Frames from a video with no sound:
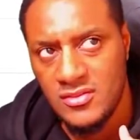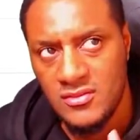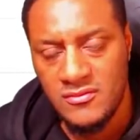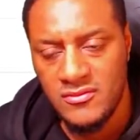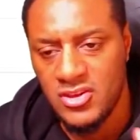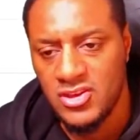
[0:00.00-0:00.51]

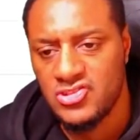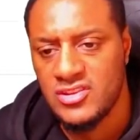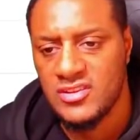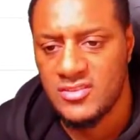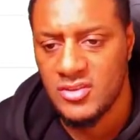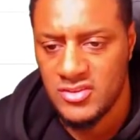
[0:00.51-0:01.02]
version
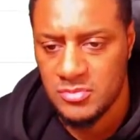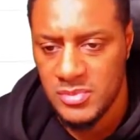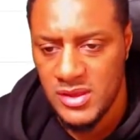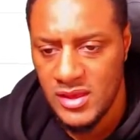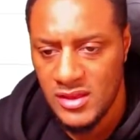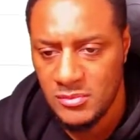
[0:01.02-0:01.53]
it, so to
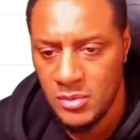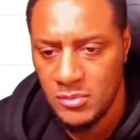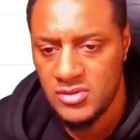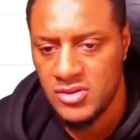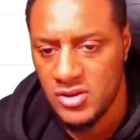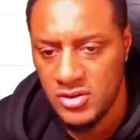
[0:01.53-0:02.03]
speak, at the
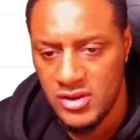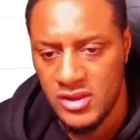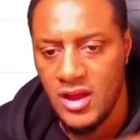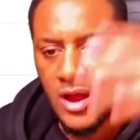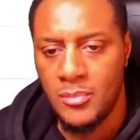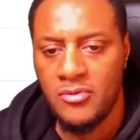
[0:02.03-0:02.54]
moment. You can only
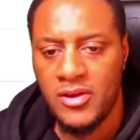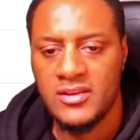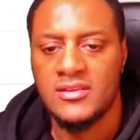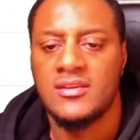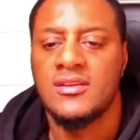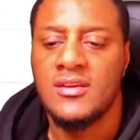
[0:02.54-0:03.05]
upgrade,
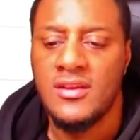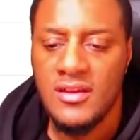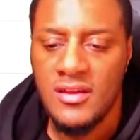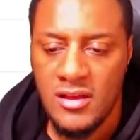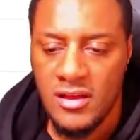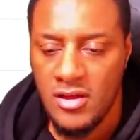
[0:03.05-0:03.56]

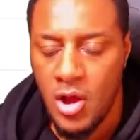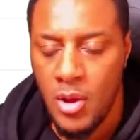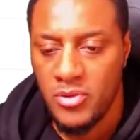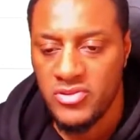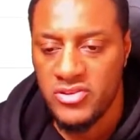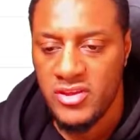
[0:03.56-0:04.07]
go
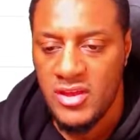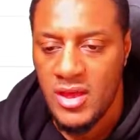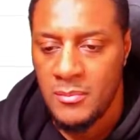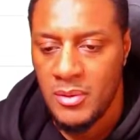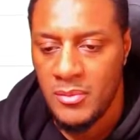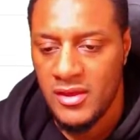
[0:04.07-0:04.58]
upwards.
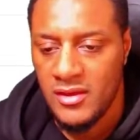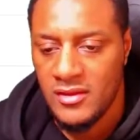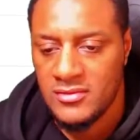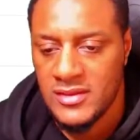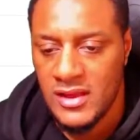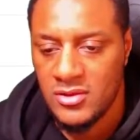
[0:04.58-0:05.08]
But we
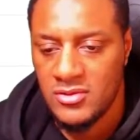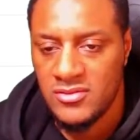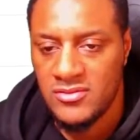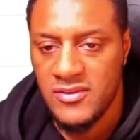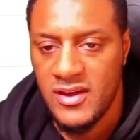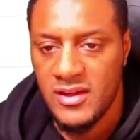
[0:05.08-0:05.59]
download the
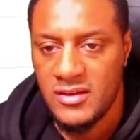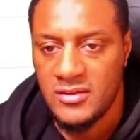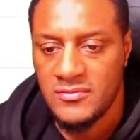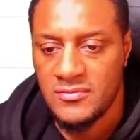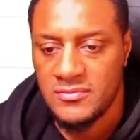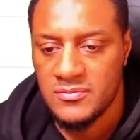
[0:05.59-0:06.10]
file
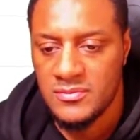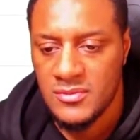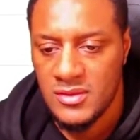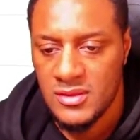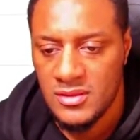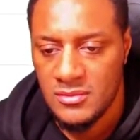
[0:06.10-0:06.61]

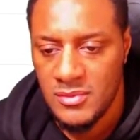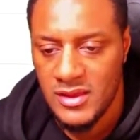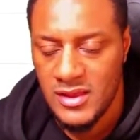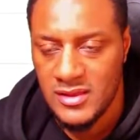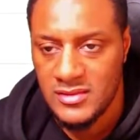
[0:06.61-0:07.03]
by clicking